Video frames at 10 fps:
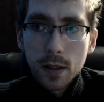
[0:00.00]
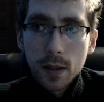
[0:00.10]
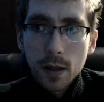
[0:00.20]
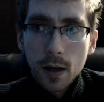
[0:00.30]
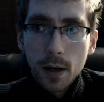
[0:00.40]

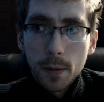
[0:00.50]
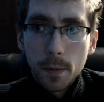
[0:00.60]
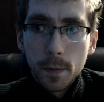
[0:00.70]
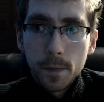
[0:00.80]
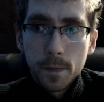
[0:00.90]
Um,
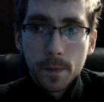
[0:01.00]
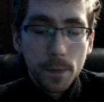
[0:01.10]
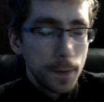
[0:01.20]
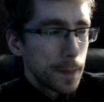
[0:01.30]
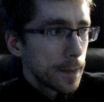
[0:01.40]

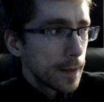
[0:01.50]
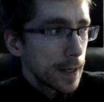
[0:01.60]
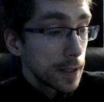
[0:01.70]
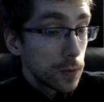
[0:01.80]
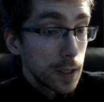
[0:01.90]
I
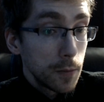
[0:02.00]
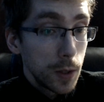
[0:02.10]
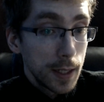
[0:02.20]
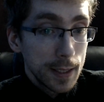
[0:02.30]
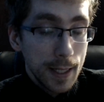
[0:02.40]
guess we can put it
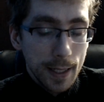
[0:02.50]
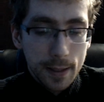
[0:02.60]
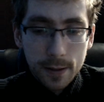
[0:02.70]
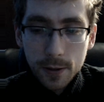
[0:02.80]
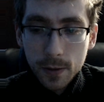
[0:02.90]
at that.
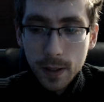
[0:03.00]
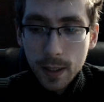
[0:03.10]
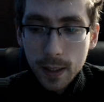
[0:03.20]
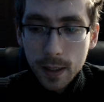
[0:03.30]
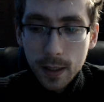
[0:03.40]
So
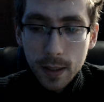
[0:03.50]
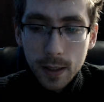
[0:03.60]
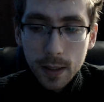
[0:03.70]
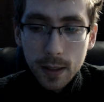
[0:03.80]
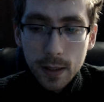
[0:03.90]

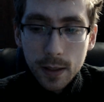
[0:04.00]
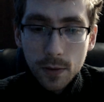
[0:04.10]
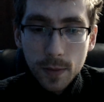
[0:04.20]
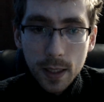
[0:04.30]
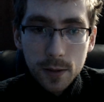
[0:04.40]
it
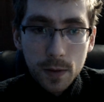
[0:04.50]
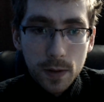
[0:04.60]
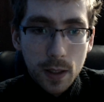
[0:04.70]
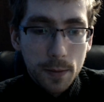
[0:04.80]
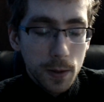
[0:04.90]
reminds me of a
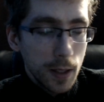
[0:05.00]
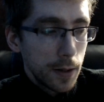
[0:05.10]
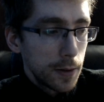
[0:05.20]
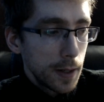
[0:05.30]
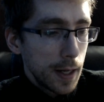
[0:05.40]
couple
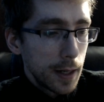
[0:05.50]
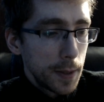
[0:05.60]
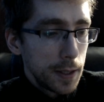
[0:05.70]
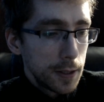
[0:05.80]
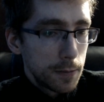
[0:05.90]
other
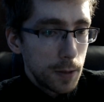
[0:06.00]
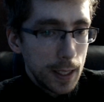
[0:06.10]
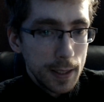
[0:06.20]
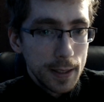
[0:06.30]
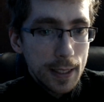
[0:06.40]
animes
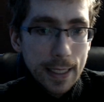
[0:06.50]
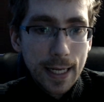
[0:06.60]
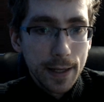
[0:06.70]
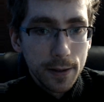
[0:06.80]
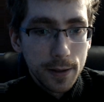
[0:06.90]
blended
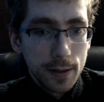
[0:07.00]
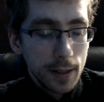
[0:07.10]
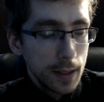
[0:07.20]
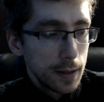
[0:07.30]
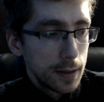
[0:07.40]
together
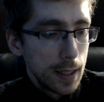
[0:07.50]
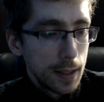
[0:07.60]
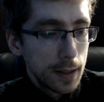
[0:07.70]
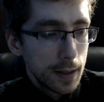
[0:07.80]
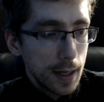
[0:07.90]
and then
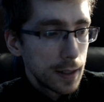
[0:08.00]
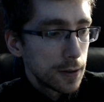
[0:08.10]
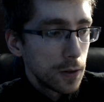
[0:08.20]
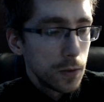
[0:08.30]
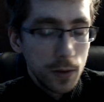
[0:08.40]
on its
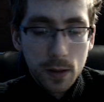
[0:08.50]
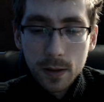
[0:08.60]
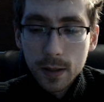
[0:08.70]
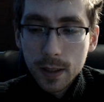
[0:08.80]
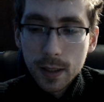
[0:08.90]
own,
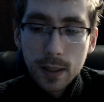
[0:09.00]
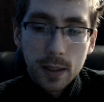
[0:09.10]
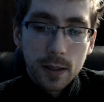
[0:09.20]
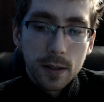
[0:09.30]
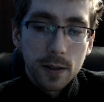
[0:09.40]

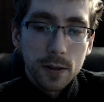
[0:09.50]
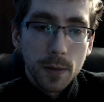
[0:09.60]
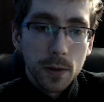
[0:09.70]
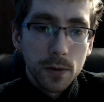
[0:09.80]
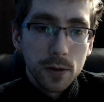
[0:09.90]
I
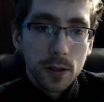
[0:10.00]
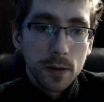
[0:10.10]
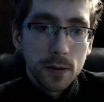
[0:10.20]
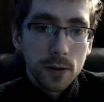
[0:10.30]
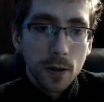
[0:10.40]
suppose.
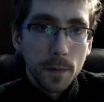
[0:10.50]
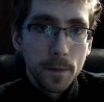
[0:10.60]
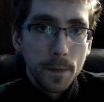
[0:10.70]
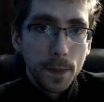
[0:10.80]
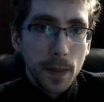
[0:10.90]
So
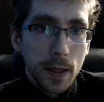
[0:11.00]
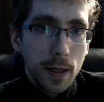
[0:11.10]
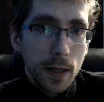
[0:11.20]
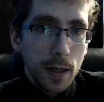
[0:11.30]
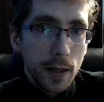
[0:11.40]

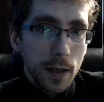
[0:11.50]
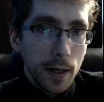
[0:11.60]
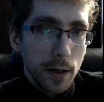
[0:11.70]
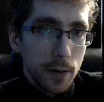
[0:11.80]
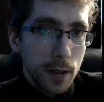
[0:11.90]
anyhow,
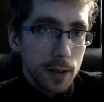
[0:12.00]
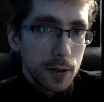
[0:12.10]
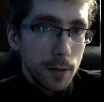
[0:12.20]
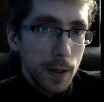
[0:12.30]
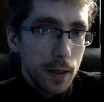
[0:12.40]
I'll see you
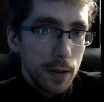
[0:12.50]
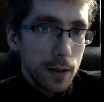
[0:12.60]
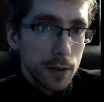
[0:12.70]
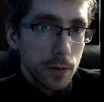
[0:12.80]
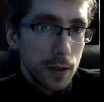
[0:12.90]
pad, As
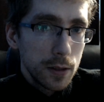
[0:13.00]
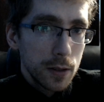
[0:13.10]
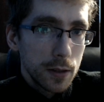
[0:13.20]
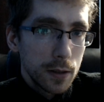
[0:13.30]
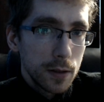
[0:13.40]
always,
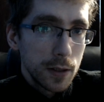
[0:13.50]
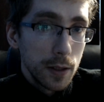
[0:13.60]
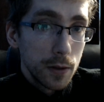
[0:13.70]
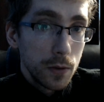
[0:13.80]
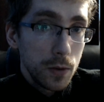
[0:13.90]
stay
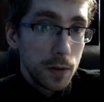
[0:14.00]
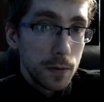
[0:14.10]
cool.